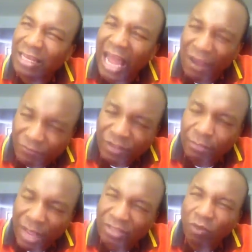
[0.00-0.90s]

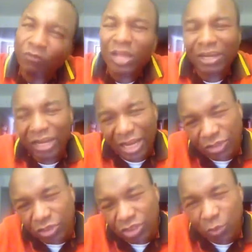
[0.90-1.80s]
aftermath of a
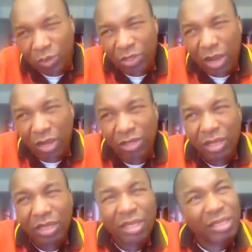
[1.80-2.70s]
relationship with God.
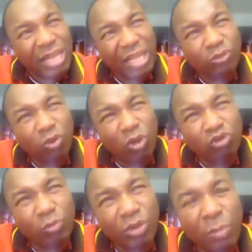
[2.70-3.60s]
That should
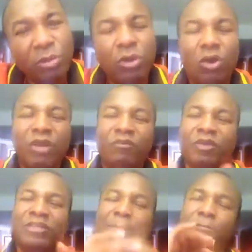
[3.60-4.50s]
also become, okay. For
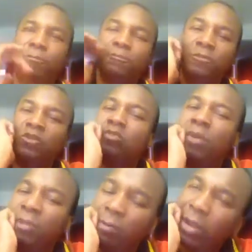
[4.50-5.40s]
example, you
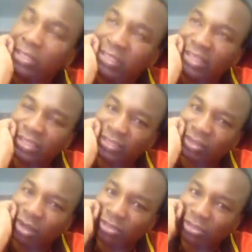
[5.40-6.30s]
remember when Jesus
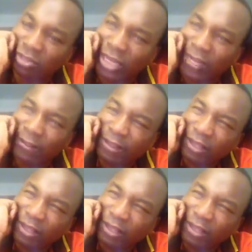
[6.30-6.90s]
got to the